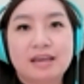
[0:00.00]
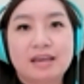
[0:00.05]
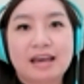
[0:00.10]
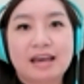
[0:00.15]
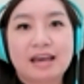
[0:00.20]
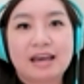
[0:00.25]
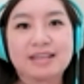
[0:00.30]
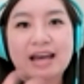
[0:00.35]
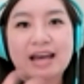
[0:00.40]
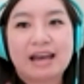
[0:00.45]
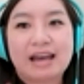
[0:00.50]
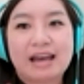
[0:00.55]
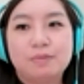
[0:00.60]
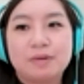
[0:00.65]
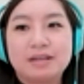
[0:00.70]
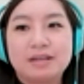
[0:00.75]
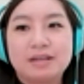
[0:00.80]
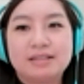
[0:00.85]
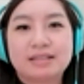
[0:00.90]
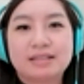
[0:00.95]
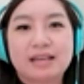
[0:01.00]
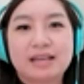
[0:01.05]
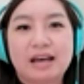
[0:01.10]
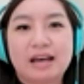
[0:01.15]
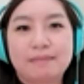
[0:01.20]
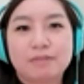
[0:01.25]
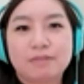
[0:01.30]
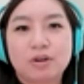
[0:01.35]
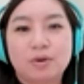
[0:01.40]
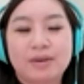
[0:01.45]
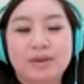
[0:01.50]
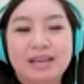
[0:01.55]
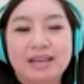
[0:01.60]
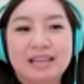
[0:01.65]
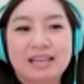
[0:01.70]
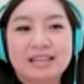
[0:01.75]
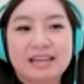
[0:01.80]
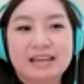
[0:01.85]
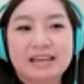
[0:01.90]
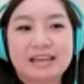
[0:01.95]
as I was um, going
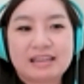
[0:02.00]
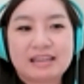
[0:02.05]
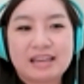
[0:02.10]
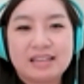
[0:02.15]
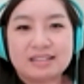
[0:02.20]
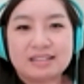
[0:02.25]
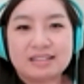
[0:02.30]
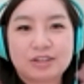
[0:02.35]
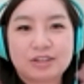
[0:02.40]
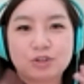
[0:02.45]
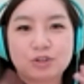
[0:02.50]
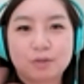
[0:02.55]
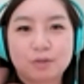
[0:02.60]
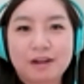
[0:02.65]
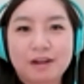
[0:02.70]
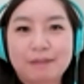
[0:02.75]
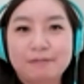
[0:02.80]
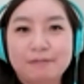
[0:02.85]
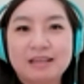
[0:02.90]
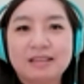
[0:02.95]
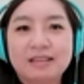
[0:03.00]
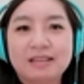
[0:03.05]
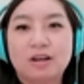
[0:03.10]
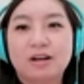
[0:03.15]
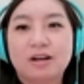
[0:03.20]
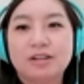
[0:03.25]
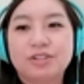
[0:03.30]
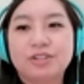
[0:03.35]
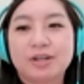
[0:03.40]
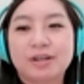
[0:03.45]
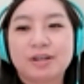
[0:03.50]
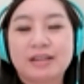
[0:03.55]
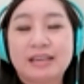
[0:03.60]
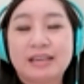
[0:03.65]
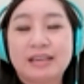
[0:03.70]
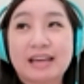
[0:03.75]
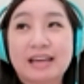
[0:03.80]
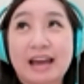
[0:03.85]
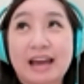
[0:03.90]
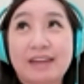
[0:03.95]
in the intellectual property law
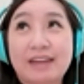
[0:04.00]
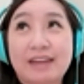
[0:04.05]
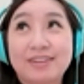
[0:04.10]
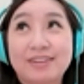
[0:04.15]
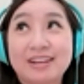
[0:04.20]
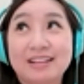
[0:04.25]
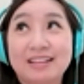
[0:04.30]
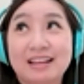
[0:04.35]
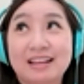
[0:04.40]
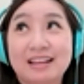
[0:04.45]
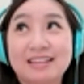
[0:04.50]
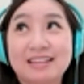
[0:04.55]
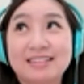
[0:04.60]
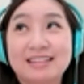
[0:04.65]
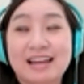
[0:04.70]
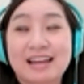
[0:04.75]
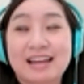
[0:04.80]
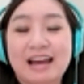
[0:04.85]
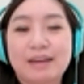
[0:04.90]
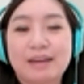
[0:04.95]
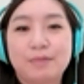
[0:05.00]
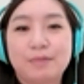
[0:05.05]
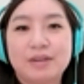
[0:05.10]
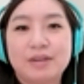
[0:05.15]
journey, I realized that I would